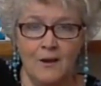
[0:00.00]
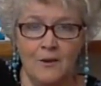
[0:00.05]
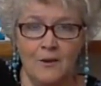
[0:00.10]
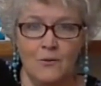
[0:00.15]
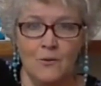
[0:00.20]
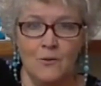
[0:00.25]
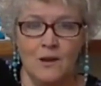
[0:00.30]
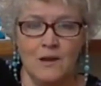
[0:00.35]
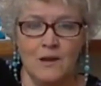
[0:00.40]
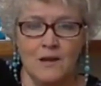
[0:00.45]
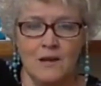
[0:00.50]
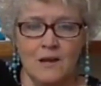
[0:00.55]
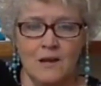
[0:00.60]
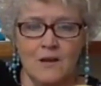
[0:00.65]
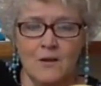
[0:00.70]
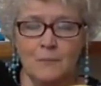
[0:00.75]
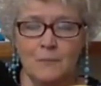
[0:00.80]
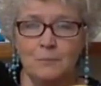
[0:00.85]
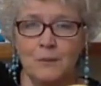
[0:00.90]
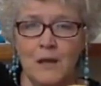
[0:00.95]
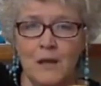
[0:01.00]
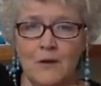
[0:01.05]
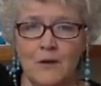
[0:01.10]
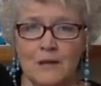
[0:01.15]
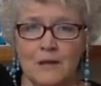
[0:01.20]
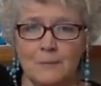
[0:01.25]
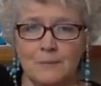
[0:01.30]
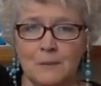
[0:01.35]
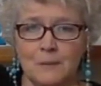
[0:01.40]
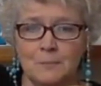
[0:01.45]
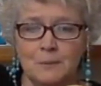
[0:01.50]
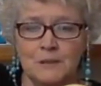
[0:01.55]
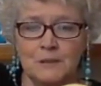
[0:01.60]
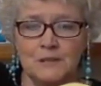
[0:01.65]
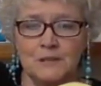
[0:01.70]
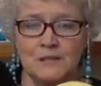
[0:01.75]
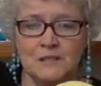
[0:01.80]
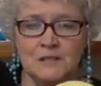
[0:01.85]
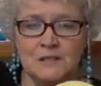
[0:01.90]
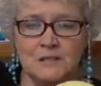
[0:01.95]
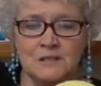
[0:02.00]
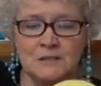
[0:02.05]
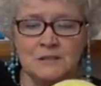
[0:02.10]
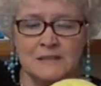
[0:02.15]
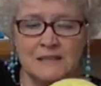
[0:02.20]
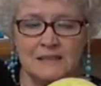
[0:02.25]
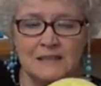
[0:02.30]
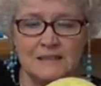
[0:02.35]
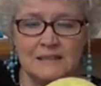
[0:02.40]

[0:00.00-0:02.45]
Whoa, I'm blowing up the balloon.